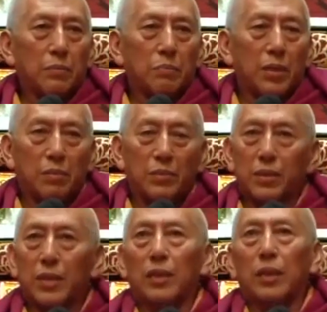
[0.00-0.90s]

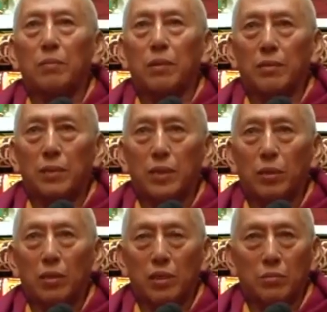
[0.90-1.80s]
pessimistic about
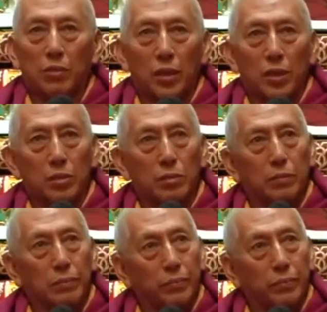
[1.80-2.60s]
your democratization?